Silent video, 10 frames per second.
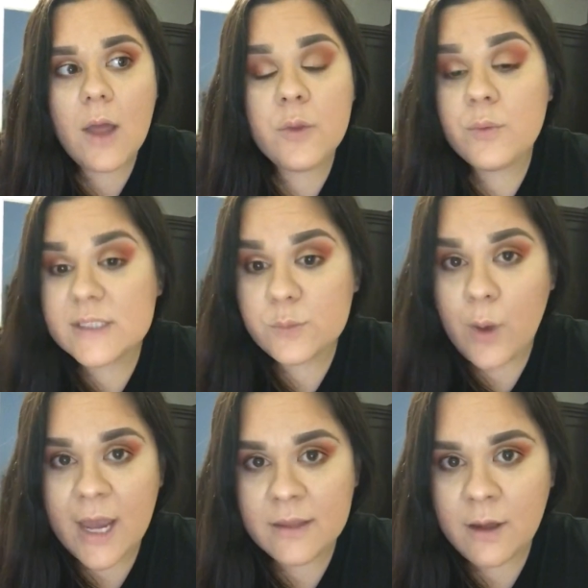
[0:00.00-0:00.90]
The reason
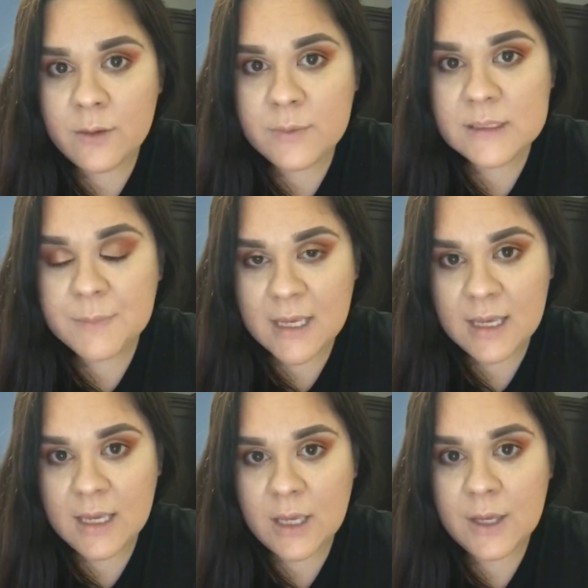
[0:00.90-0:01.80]
why I thought it was
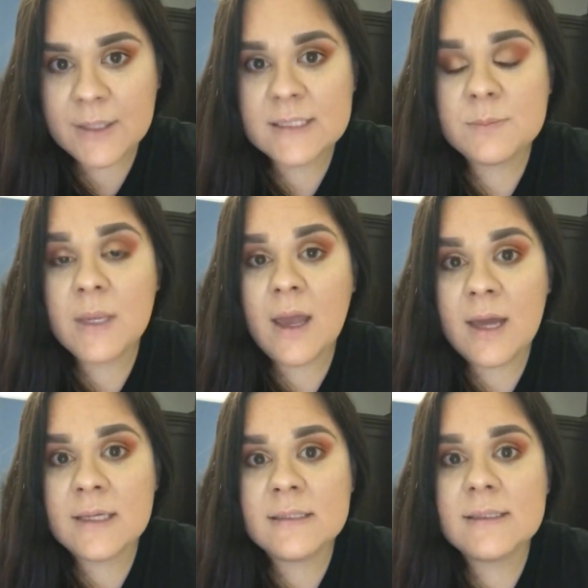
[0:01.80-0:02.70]
pee is
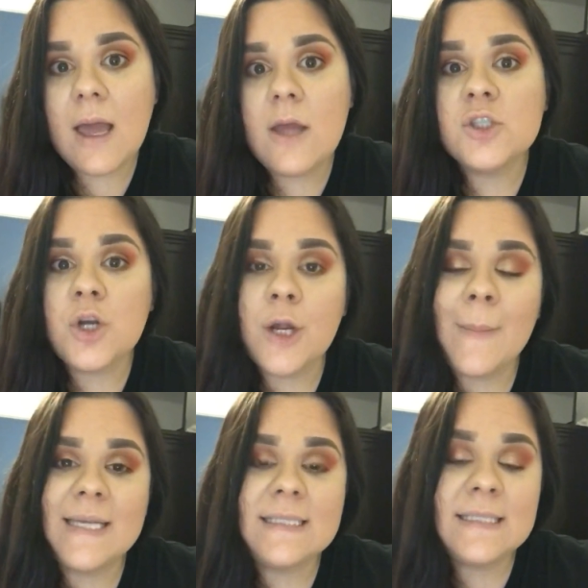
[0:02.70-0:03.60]
because during
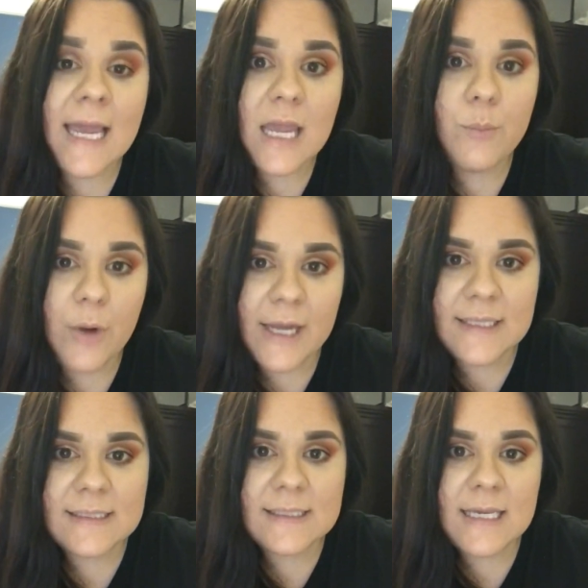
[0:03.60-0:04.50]
my second
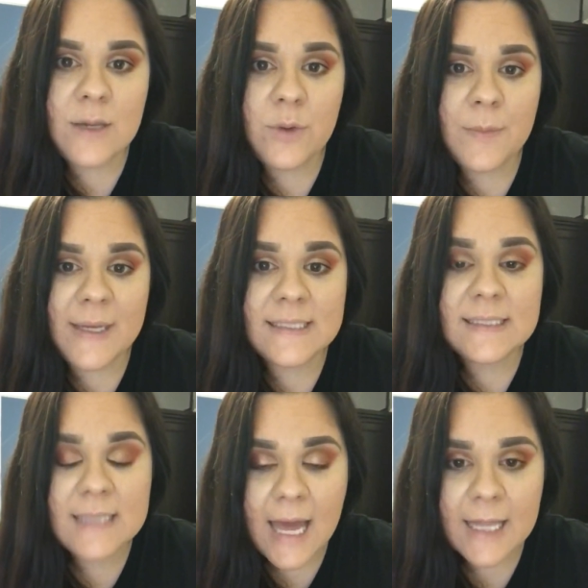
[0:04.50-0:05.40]
pregnancy with my
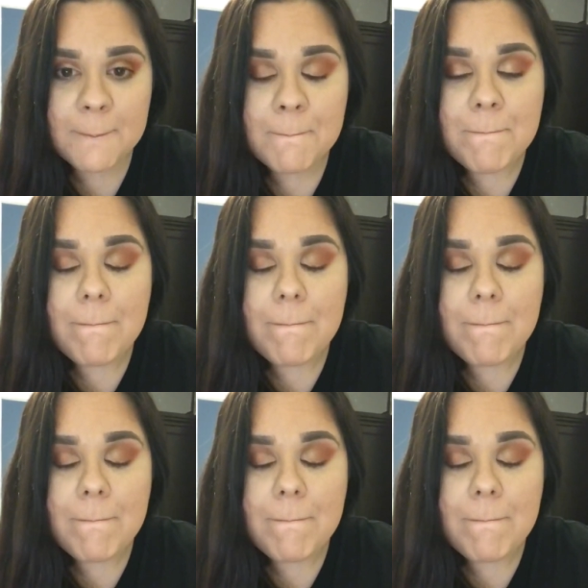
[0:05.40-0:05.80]
son,